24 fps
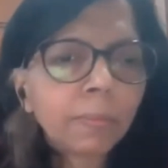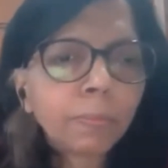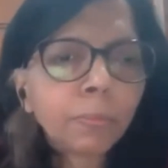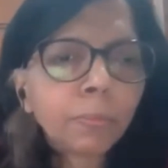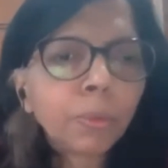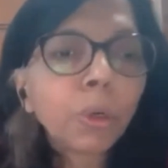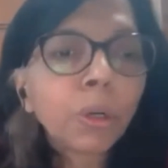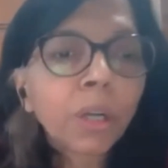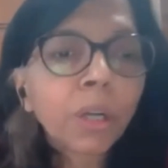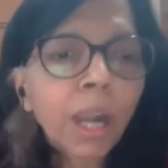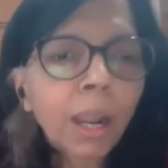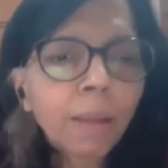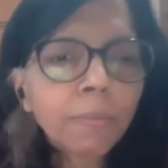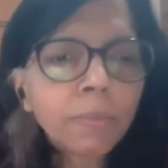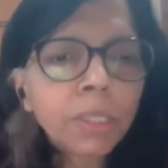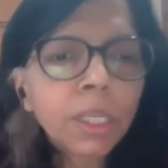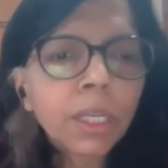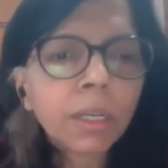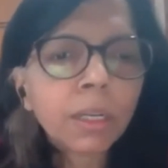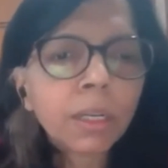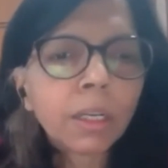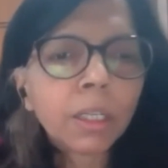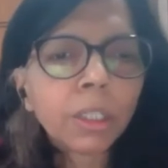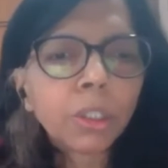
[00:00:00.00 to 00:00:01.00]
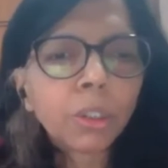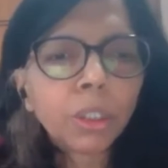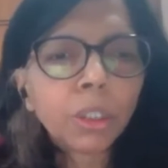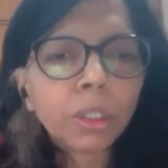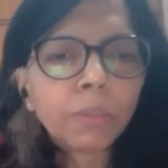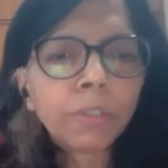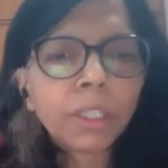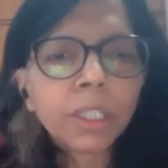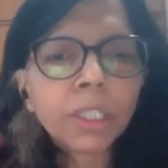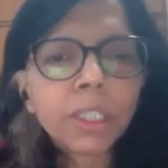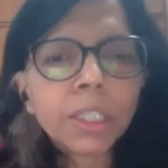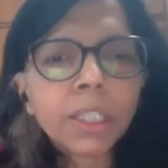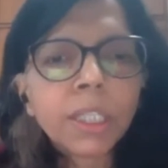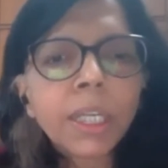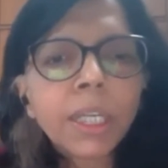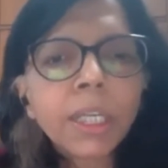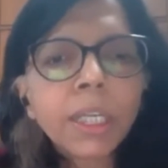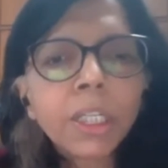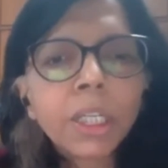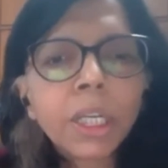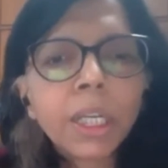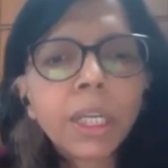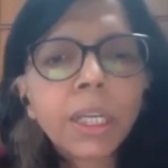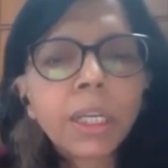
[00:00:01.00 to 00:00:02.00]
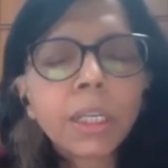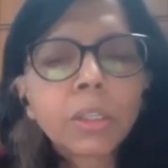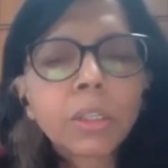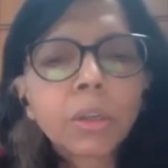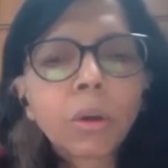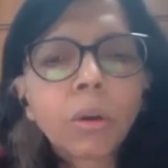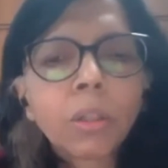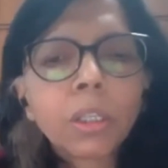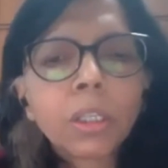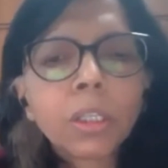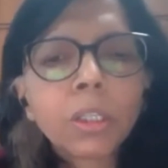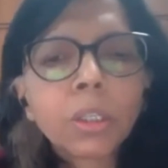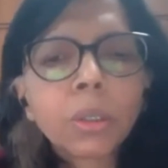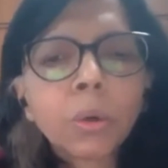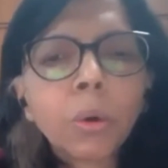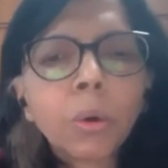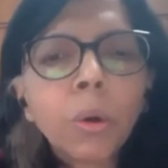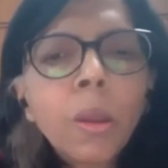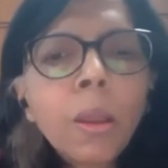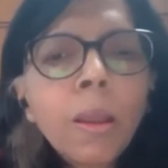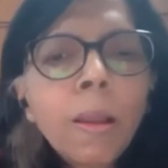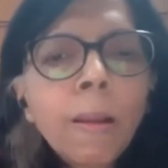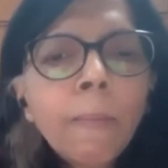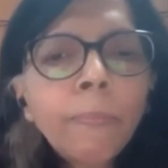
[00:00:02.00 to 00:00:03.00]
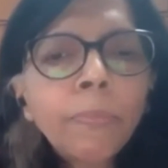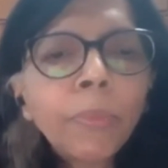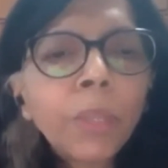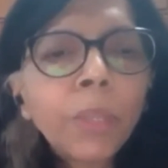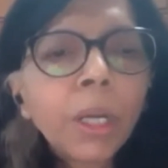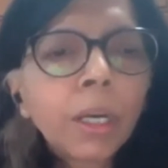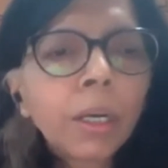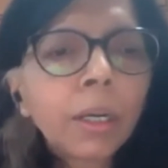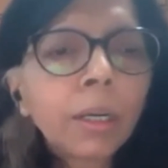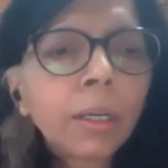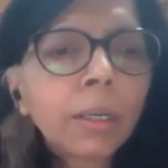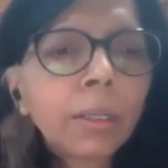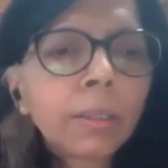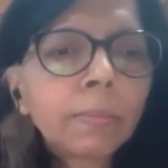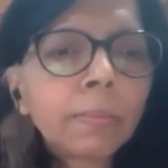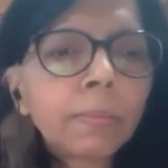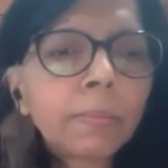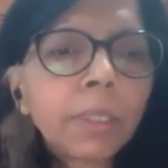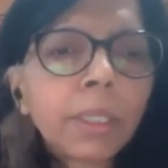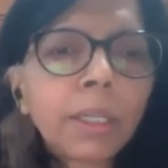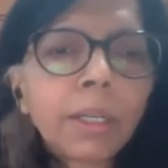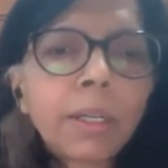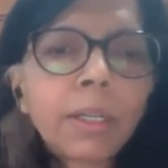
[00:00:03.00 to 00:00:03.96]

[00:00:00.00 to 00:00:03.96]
programs in her university. She is also the